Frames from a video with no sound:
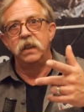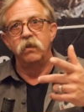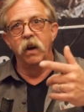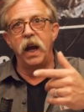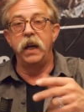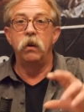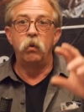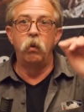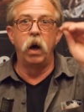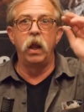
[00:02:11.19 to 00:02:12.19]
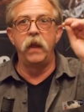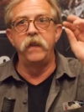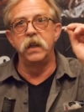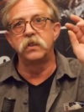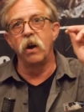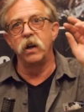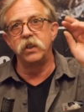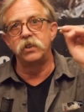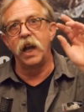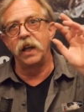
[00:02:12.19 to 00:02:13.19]
Right? Well, and then it's already
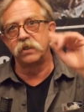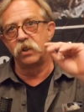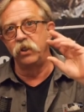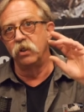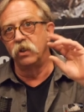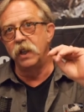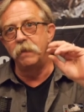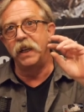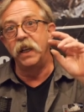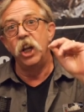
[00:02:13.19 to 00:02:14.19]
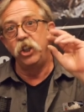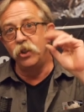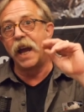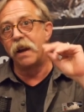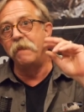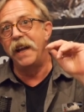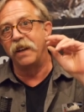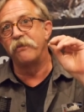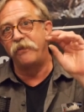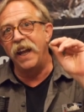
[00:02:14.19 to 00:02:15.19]
shot, so you're limited. You got to make
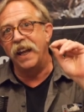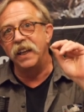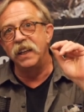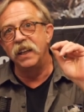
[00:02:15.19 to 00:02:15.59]
it fit.